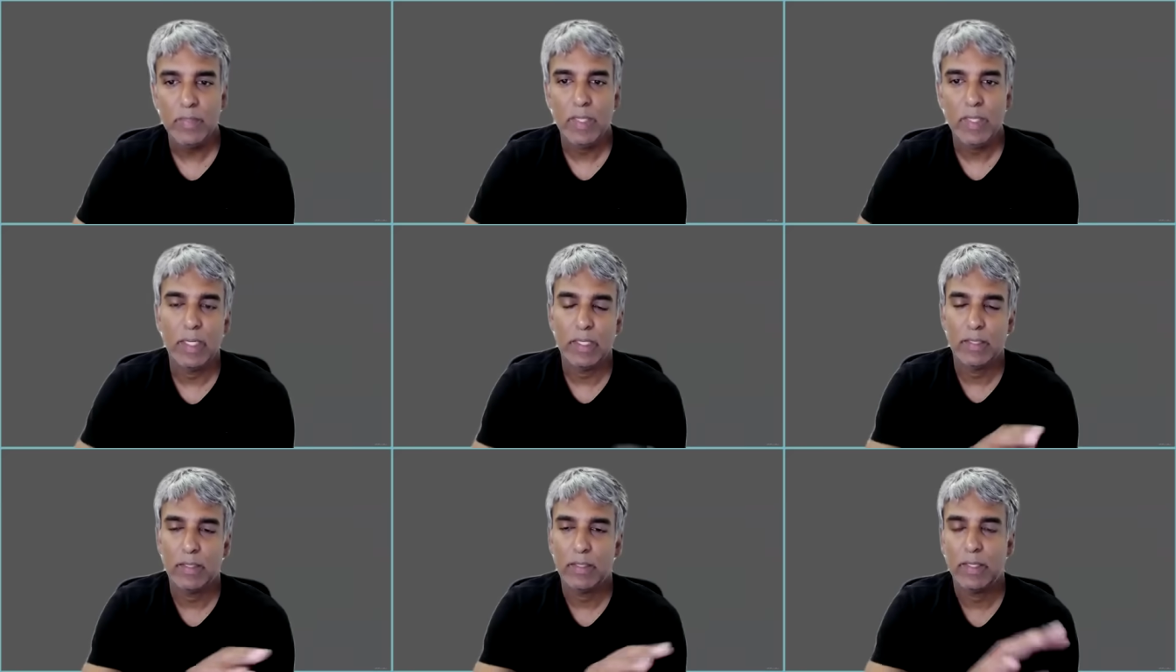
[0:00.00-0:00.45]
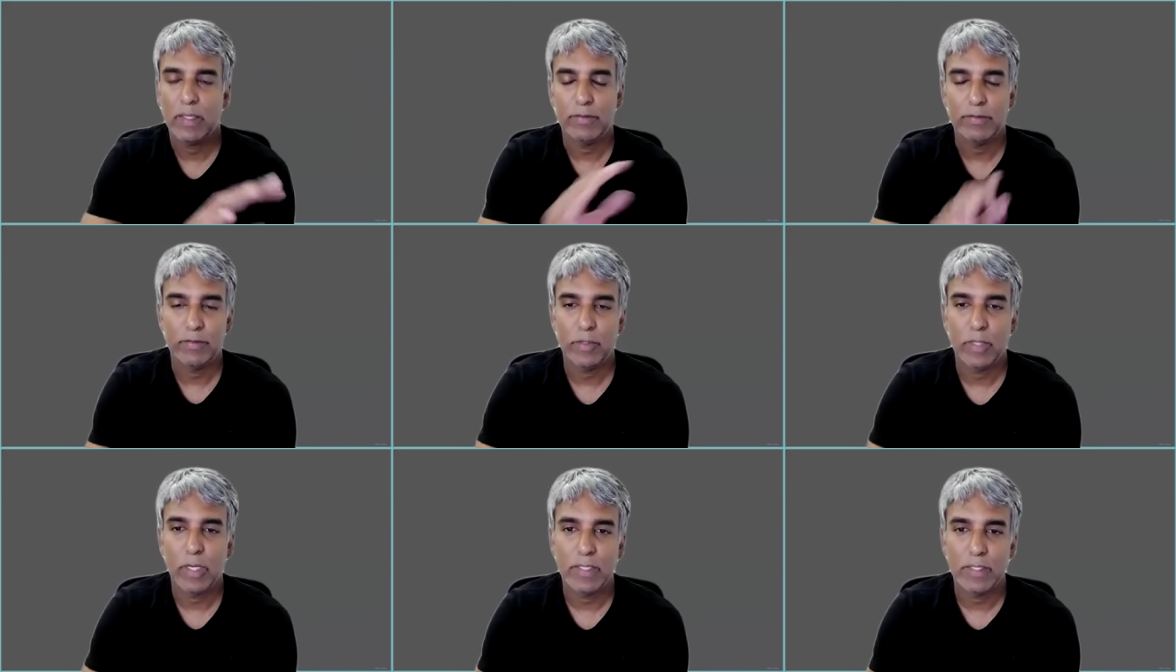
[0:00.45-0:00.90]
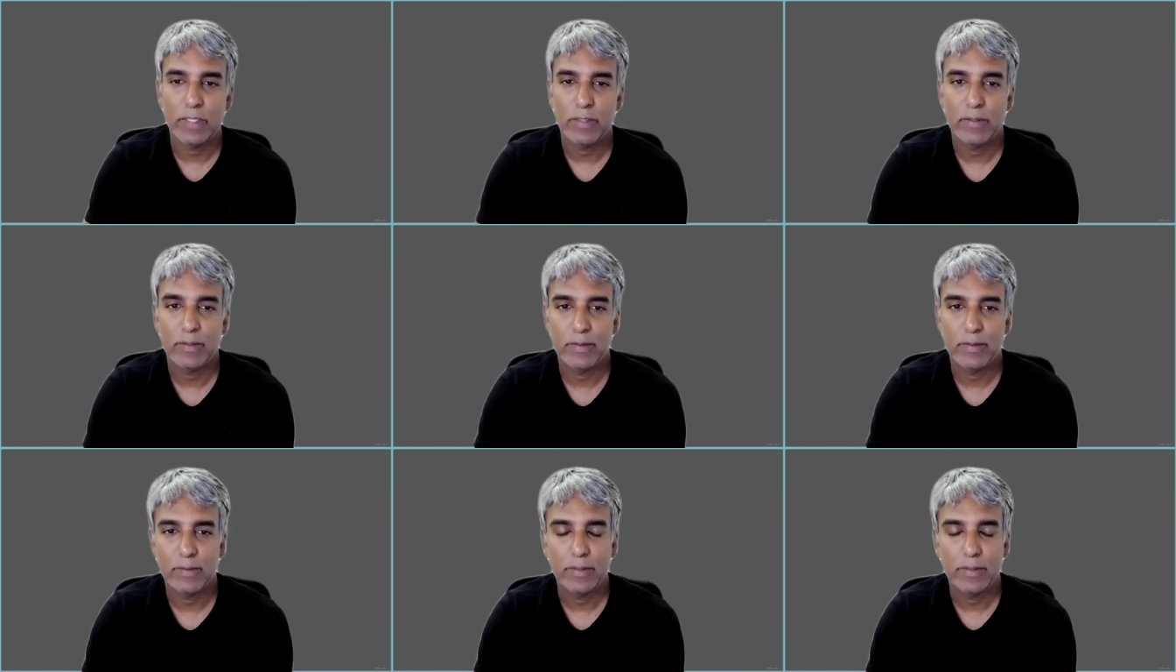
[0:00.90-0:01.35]
And they've tried
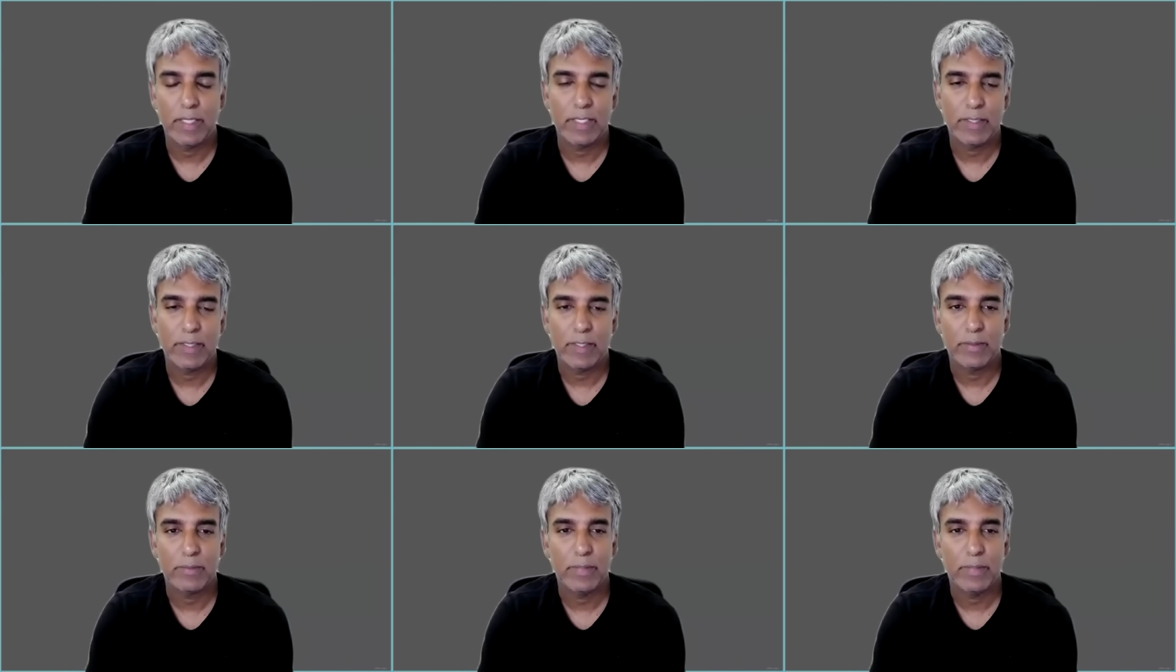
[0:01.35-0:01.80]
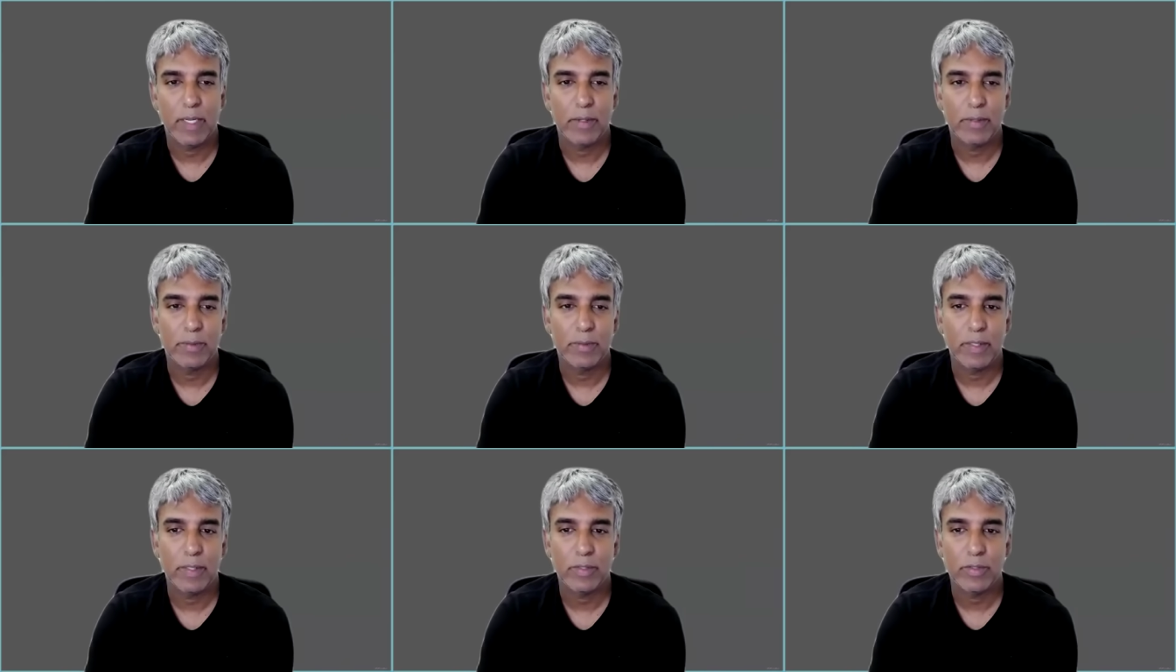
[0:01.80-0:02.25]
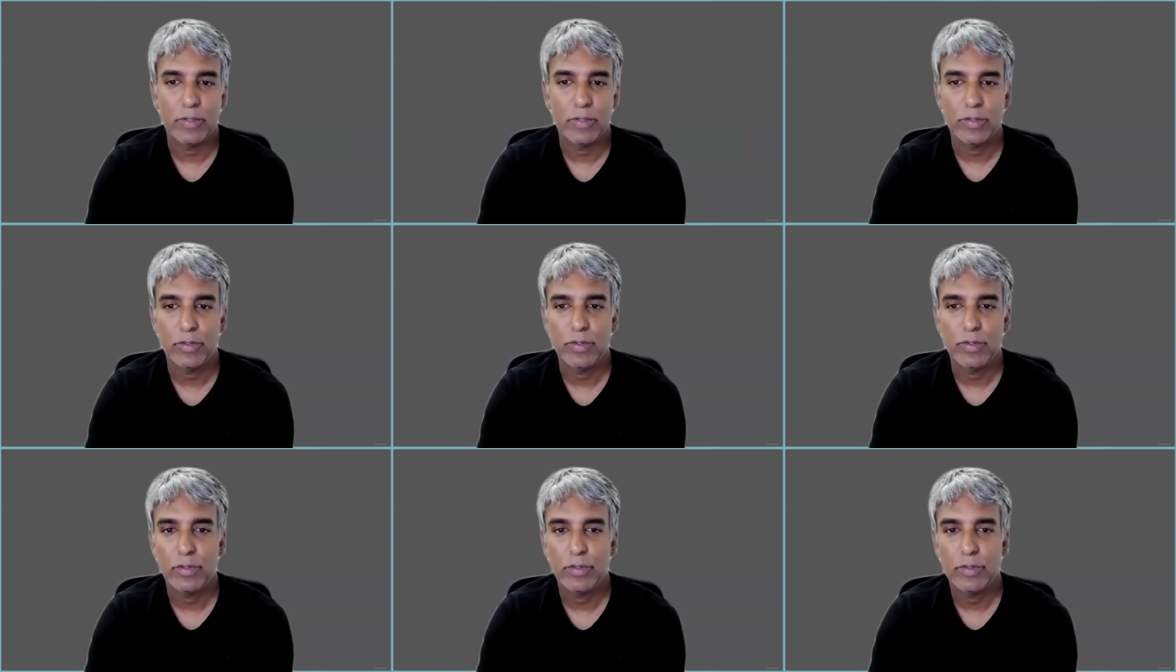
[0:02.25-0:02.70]
to create some
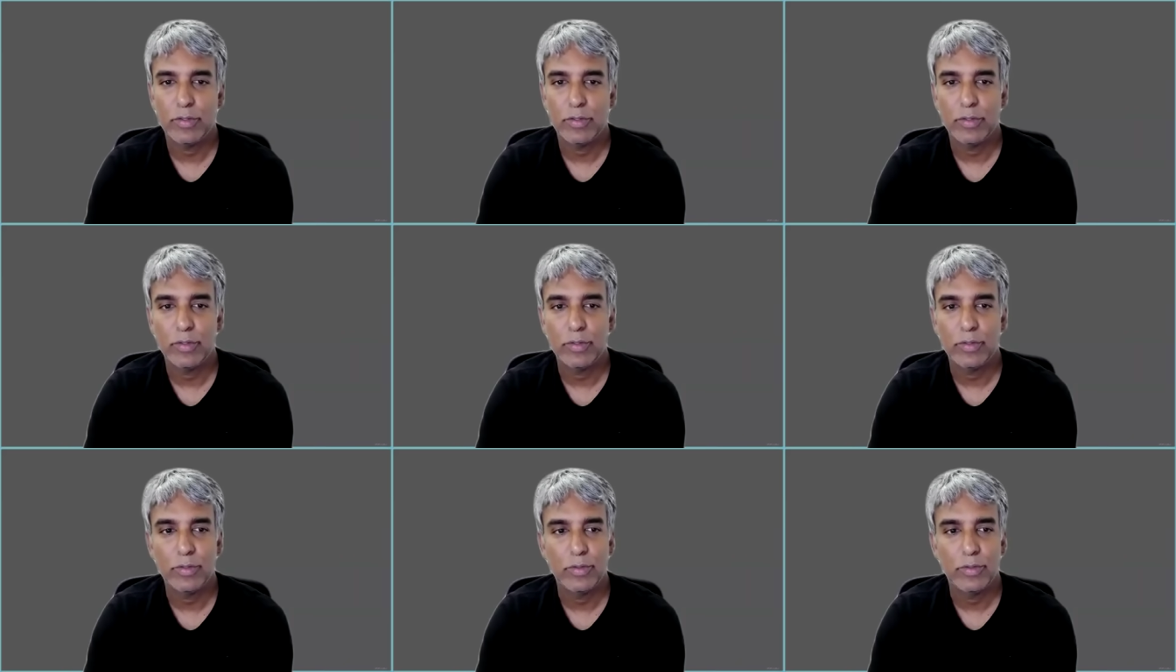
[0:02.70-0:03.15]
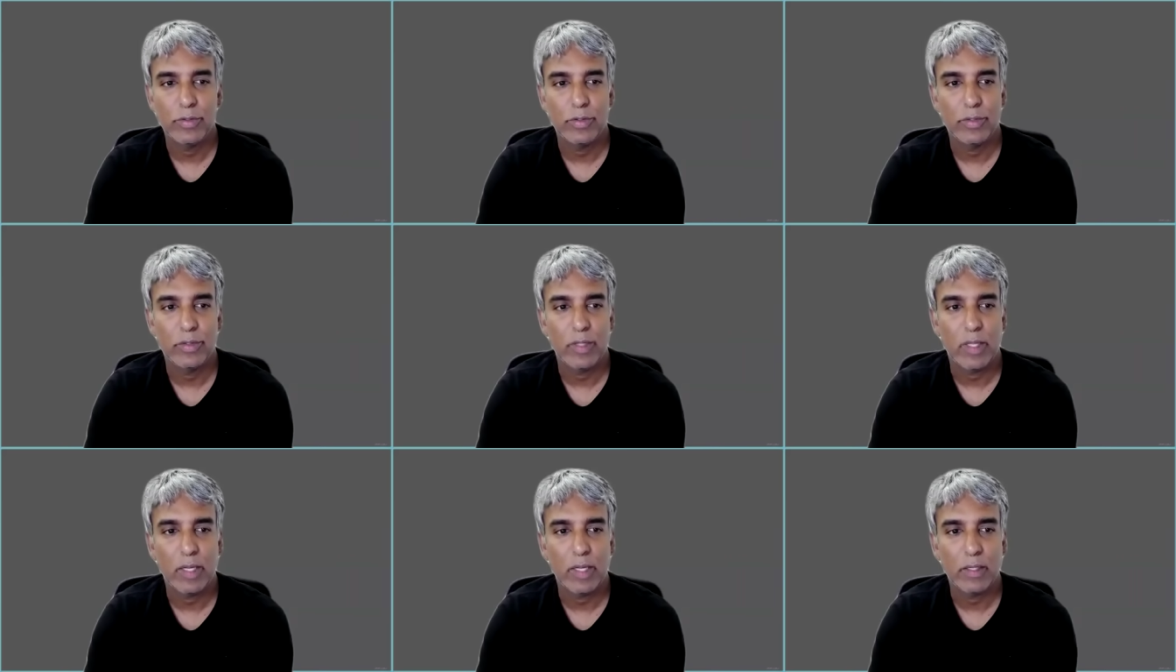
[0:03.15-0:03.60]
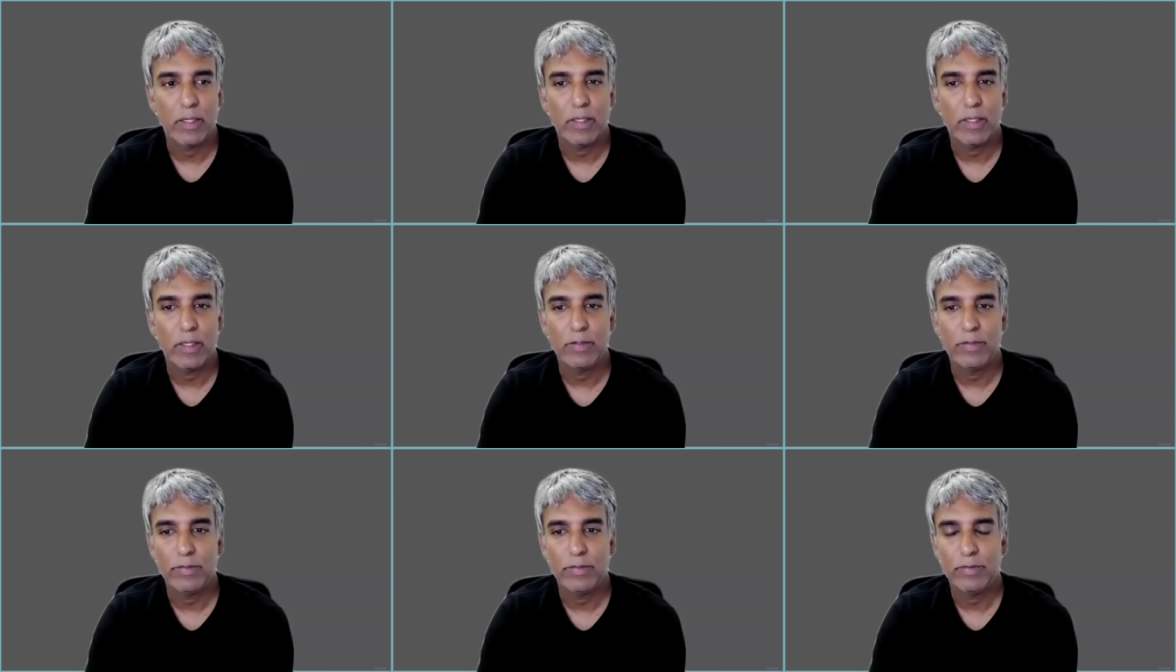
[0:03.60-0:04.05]
countermeasures to that
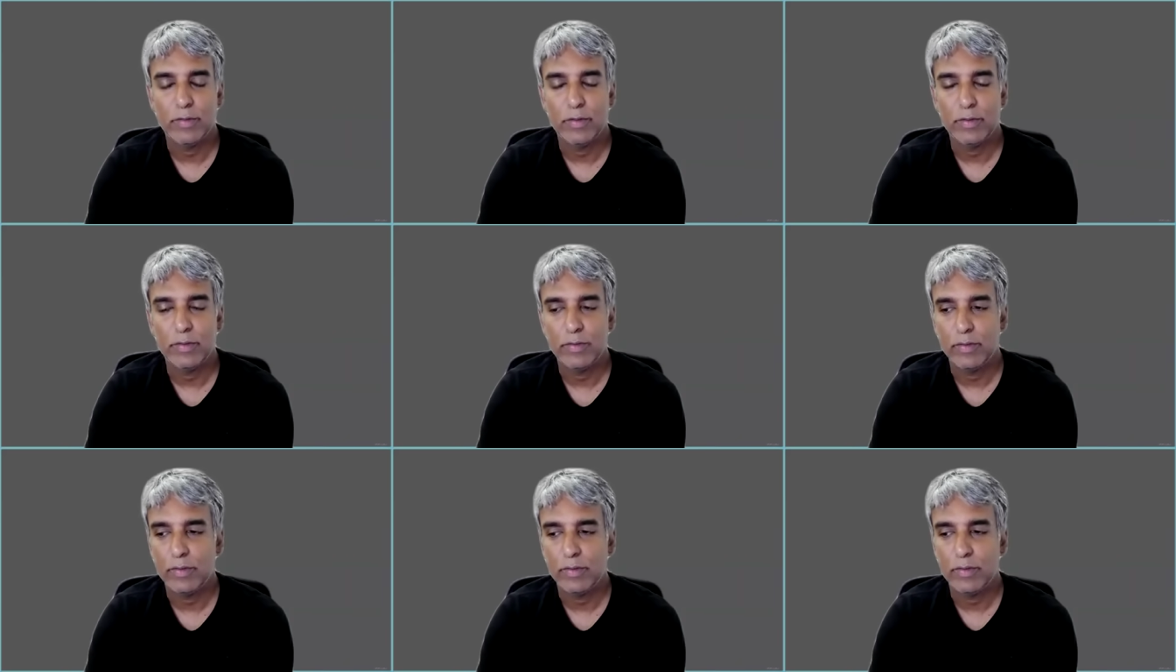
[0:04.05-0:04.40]
kind of